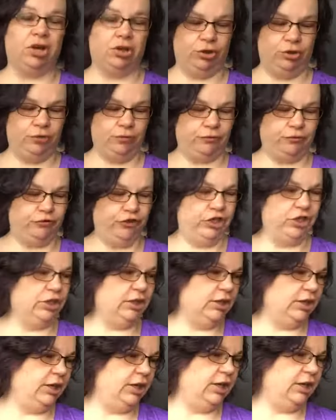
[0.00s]
Are you
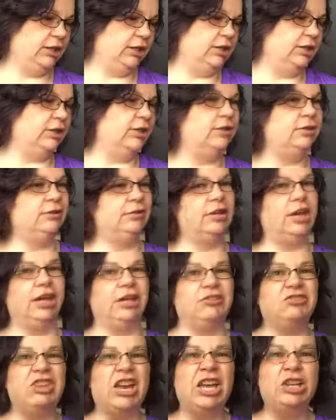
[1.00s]
feeling
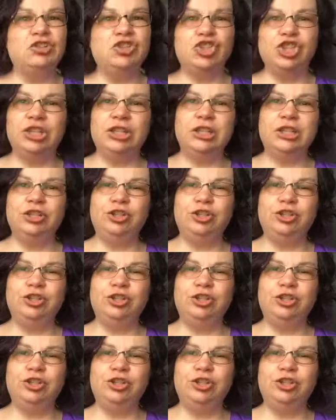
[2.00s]
like tension